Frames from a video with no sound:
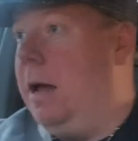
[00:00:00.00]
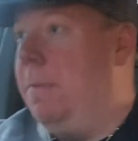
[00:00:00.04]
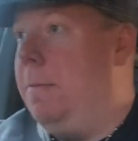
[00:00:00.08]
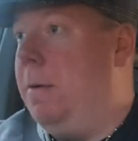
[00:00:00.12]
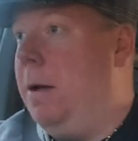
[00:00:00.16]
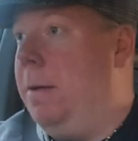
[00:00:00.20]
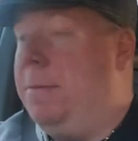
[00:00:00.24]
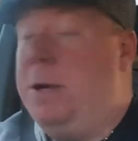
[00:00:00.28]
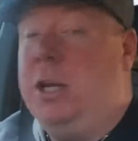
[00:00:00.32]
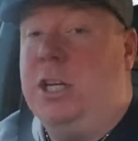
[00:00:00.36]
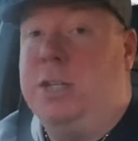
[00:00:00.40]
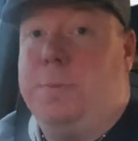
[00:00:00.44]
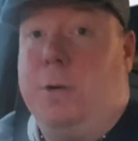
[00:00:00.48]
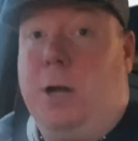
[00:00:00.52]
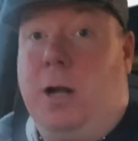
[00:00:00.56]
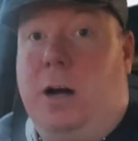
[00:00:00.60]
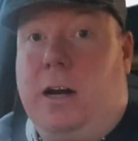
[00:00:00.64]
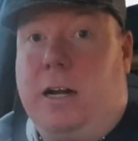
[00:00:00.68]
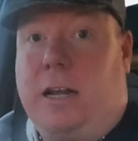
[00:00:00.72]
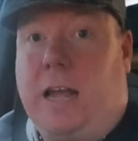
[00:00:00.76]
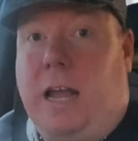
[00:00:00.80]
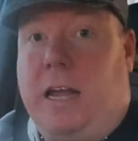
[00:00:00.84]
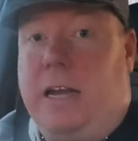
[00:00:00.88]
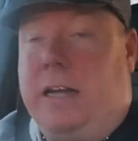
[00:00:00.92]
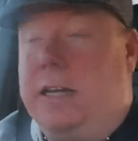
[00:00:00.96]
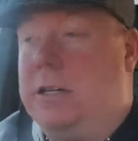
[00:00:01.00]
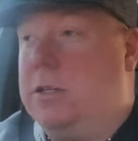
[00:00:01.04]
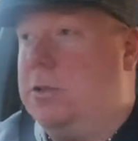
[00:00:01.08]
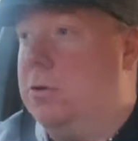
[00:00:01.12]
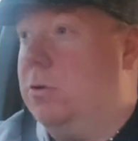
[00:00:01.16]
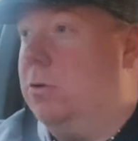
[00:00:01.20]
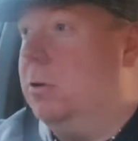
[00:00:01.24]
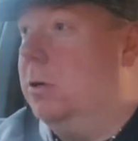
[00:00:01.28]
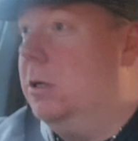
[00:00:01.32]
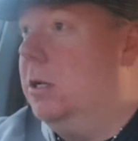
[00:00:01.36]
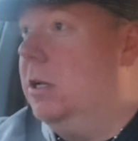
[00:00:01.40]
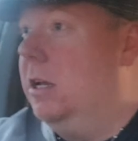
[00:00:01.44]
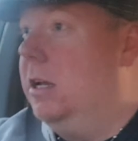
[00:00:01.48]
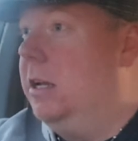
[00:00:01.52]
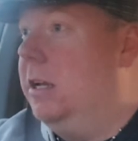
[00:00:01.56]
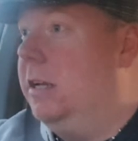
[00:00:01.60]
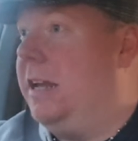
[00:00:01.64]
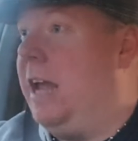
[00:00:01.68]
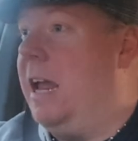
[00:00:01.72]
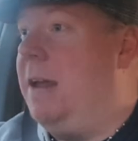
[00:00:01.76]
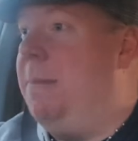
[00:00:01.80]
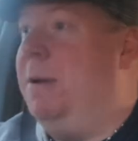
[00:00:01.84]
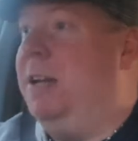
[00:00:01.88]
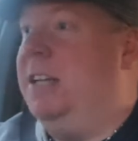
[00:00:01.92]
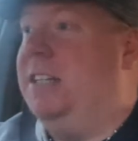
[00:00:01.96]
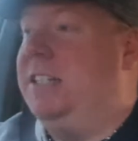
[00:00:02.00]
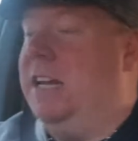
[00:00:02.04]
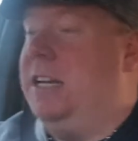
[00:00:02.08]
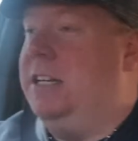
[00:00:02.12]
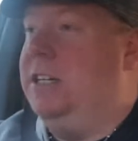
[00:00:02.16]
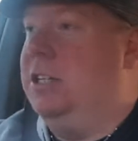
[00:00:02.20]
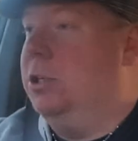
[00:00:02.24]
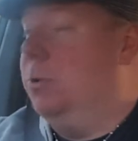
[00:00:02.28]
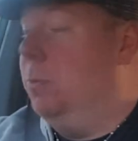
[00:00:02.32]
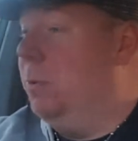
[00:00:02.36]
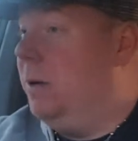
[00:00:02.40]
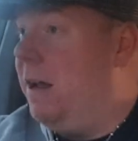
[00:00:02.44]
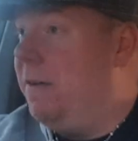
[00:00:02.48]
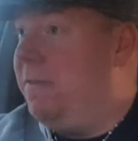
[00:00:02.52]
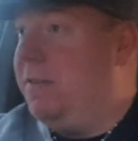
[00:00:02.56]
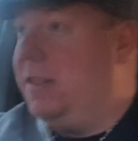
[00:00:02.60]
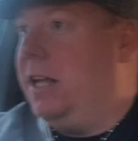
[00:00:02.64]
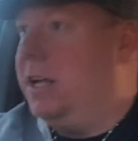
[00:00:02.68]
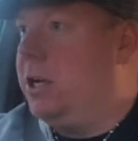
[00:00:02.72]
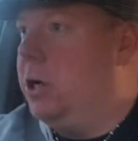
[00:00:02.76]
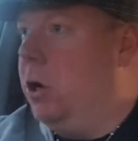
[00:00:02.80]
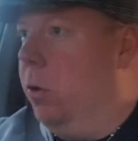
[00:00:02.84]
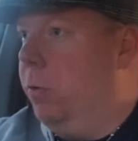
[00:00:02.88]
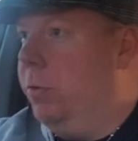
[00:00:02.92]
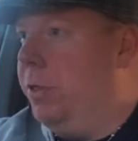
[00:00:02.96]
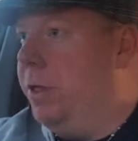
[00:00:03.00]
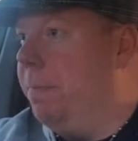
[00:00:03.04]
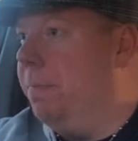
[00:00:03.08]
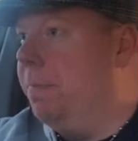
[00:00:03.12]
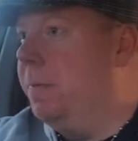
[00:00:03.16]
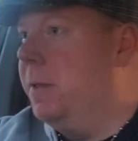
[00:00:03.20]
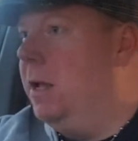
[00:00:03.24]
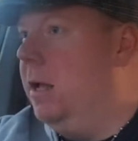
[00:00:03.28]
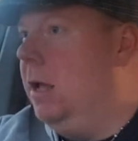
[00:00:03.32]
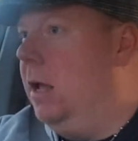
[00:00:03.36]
amusement arcades or gaming centres or whatever they called them.